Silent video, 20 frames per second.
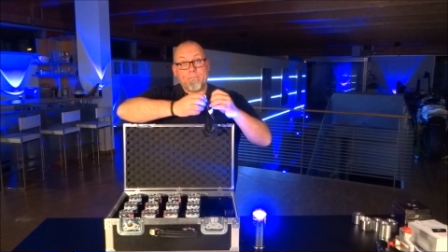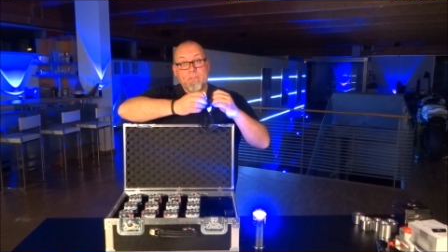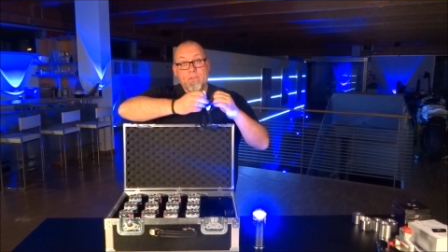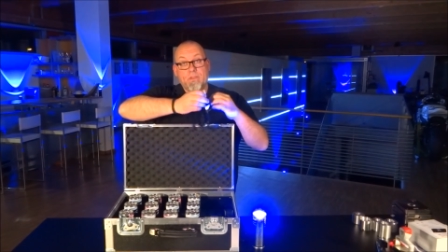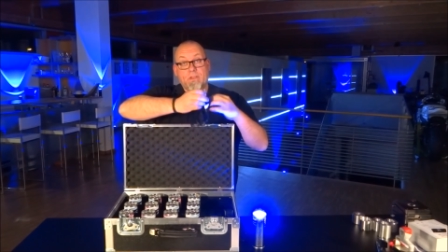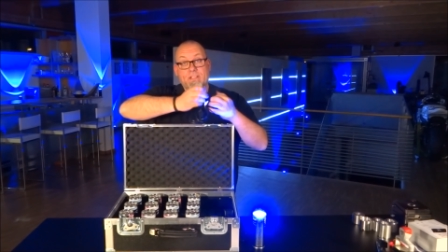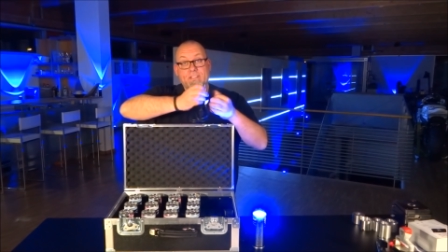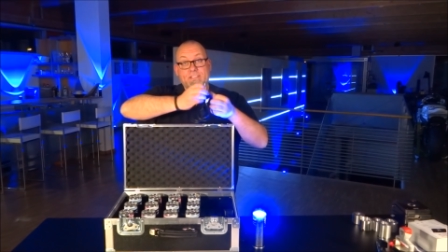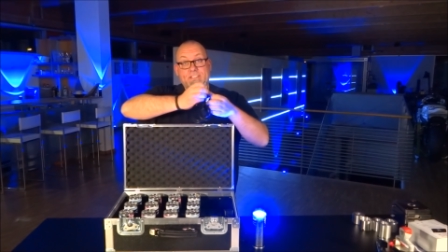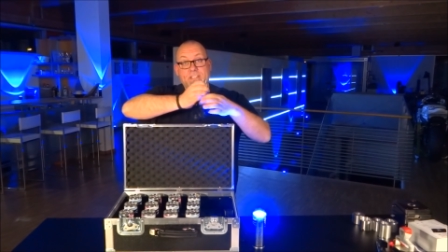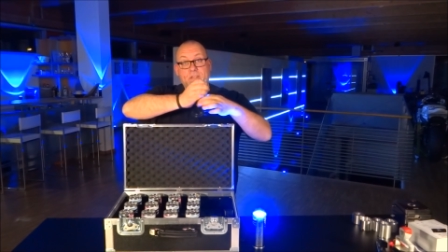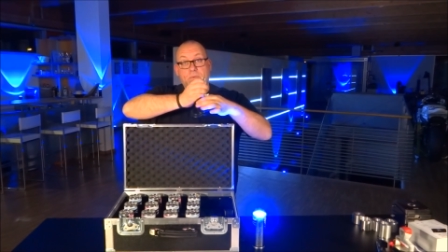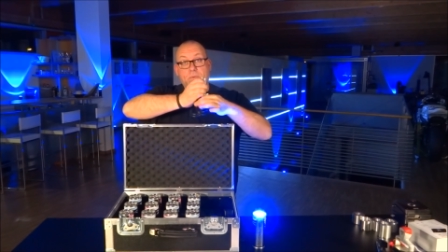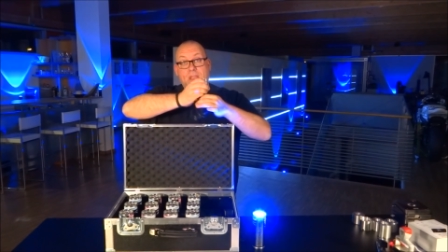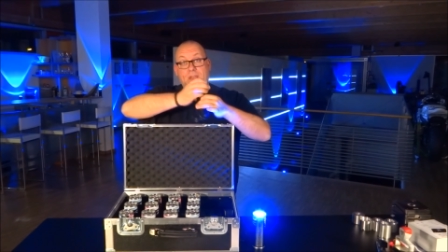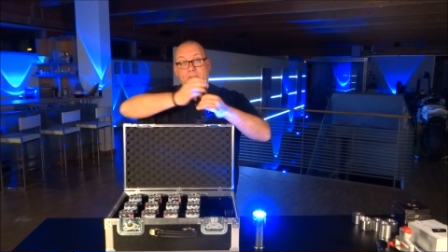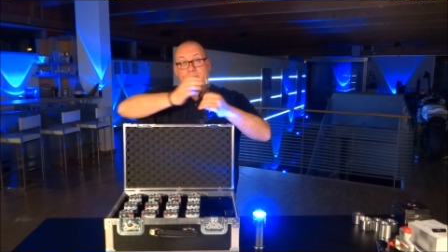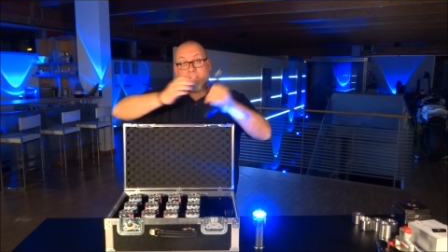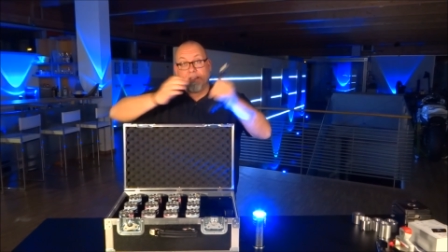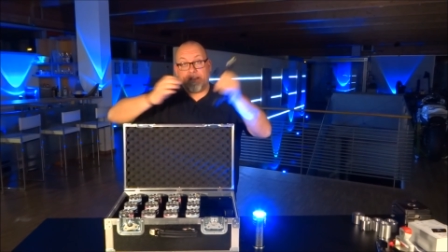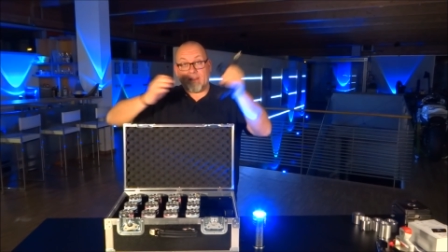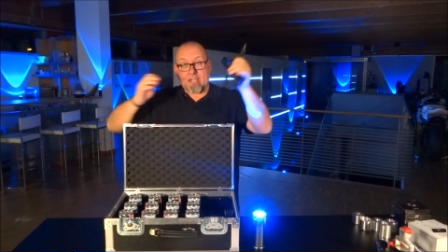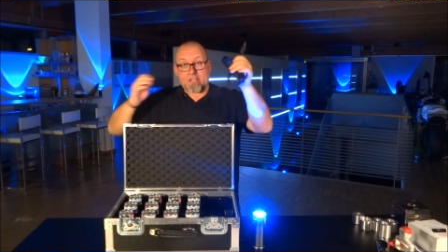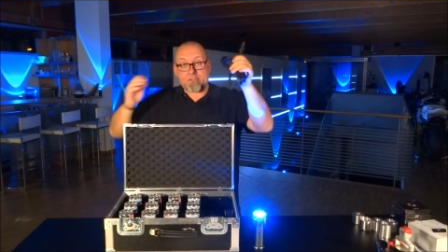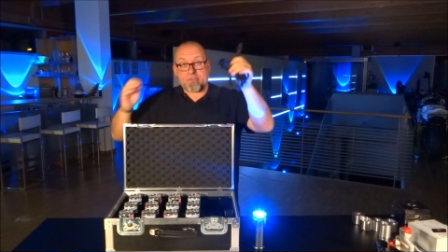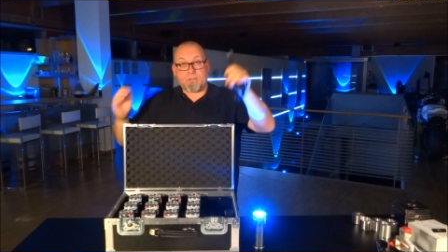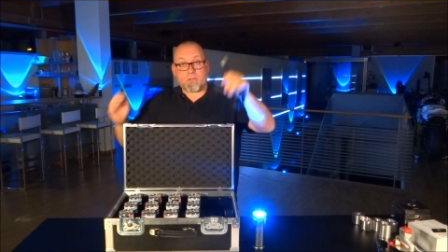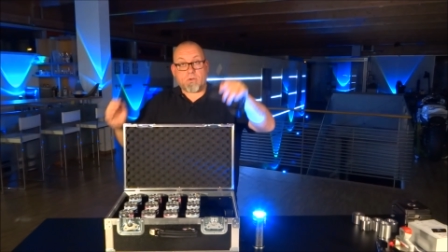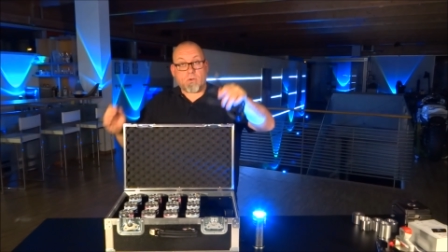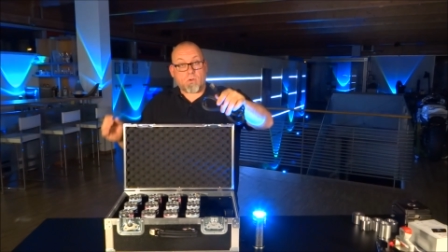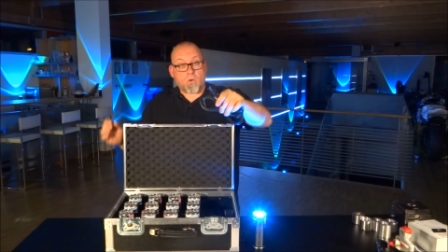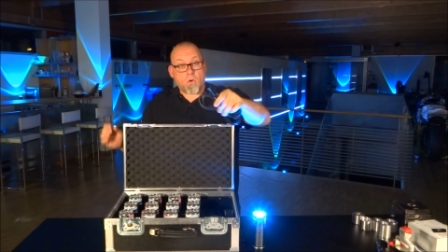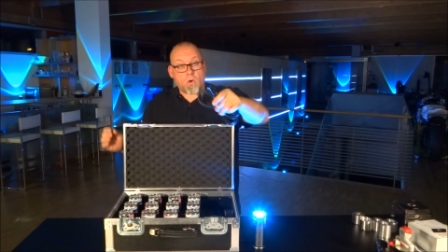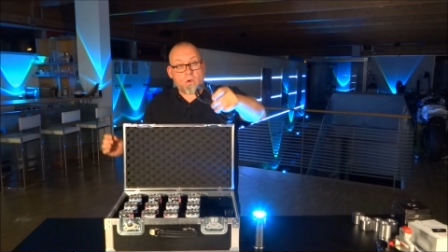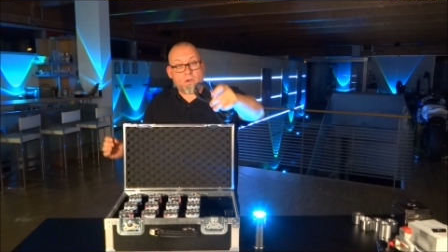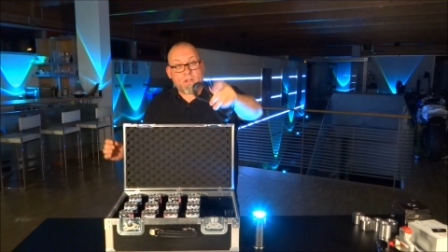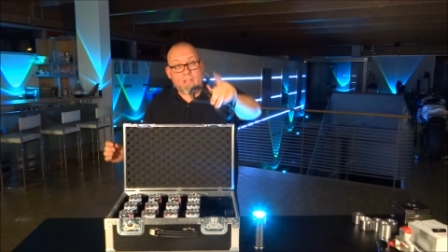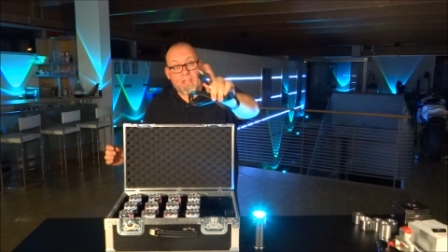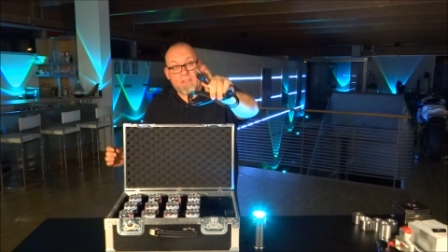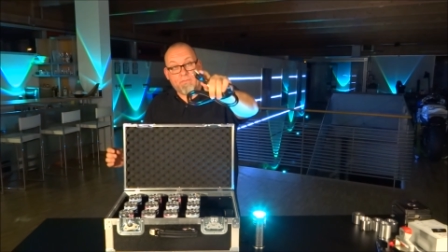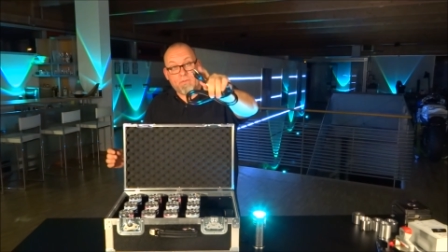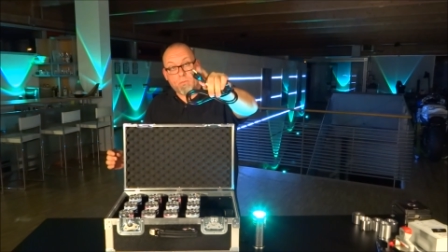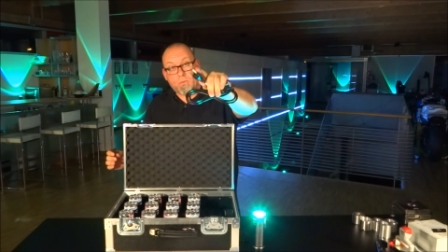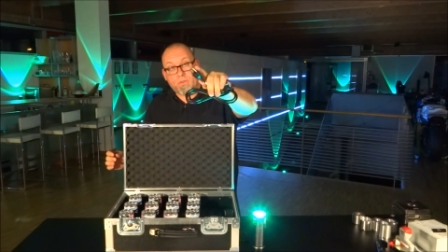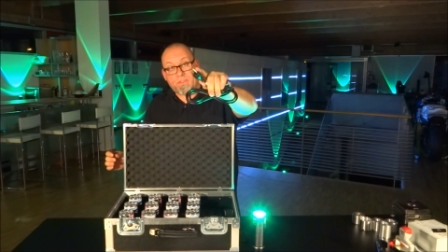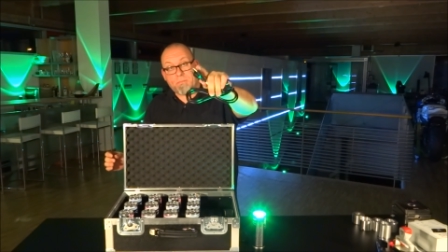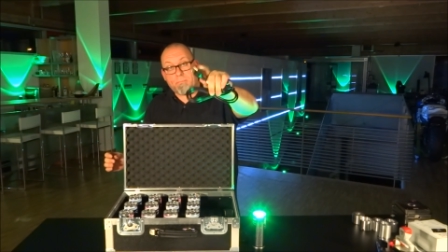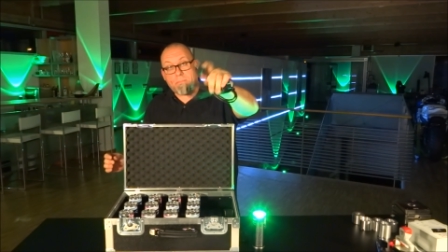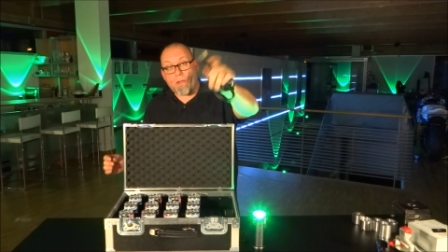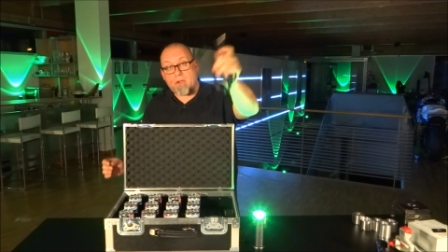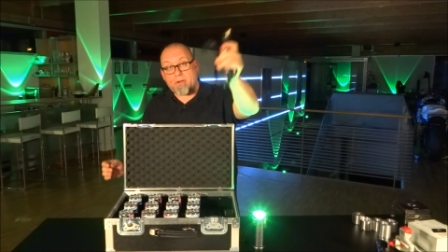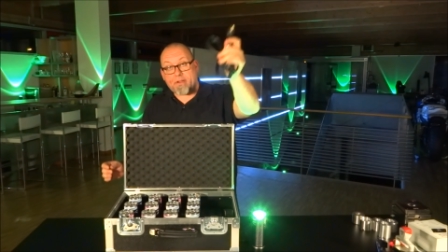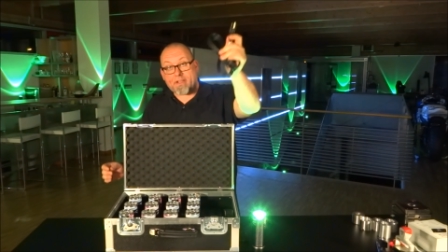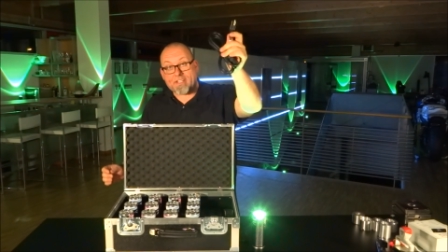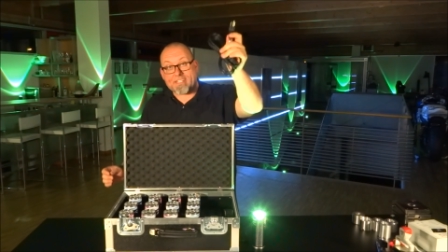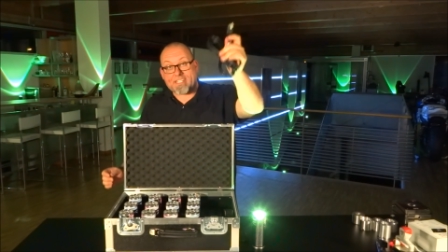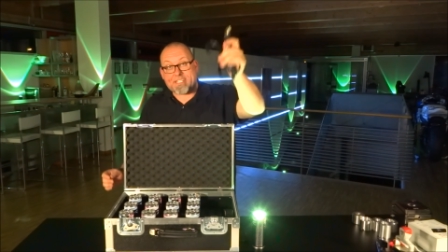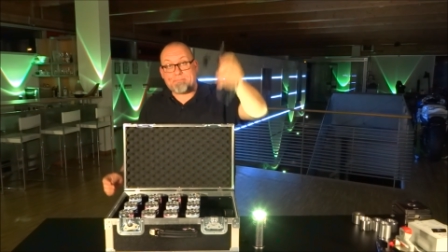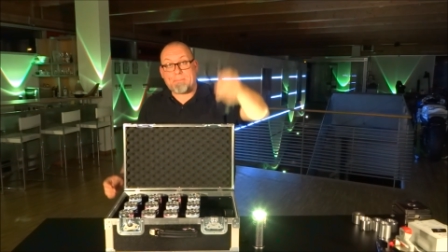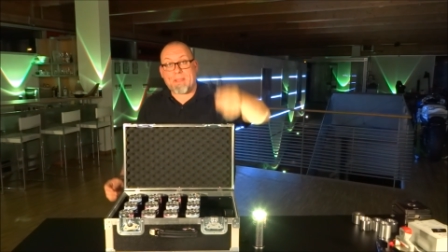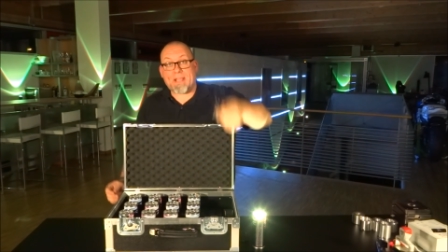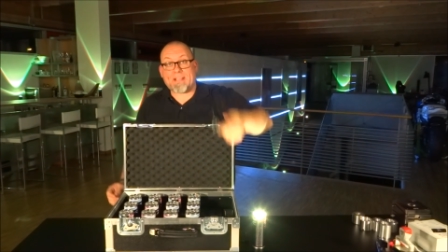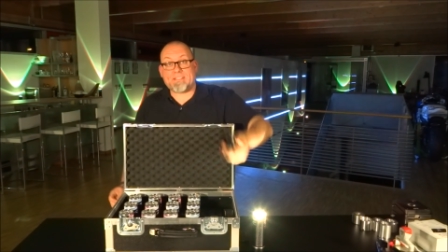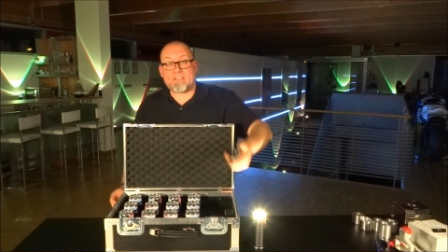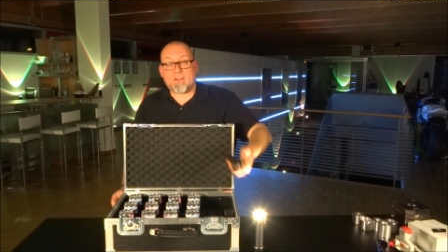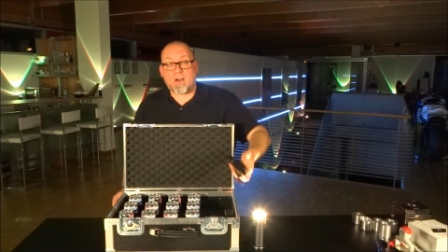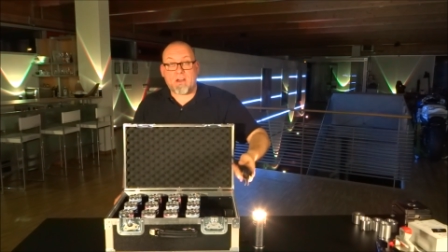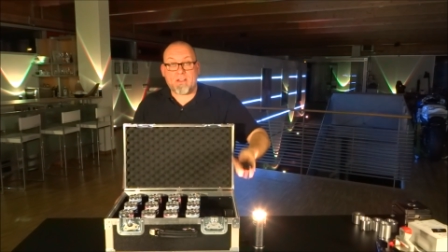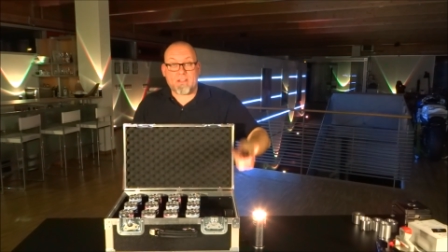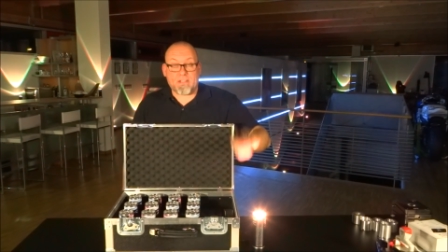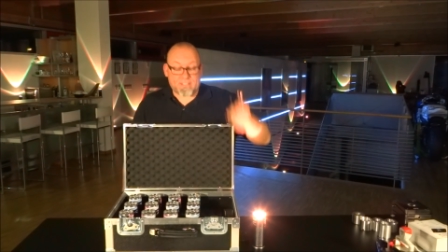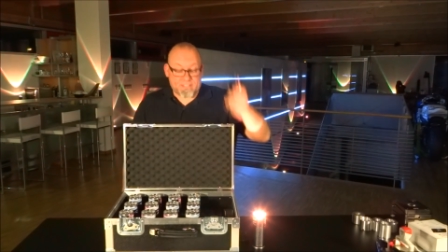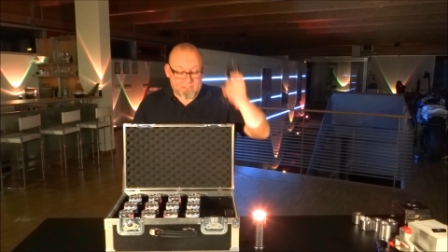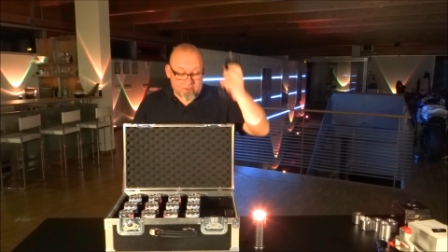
You can see we have the electrical cord, even with American specs on it,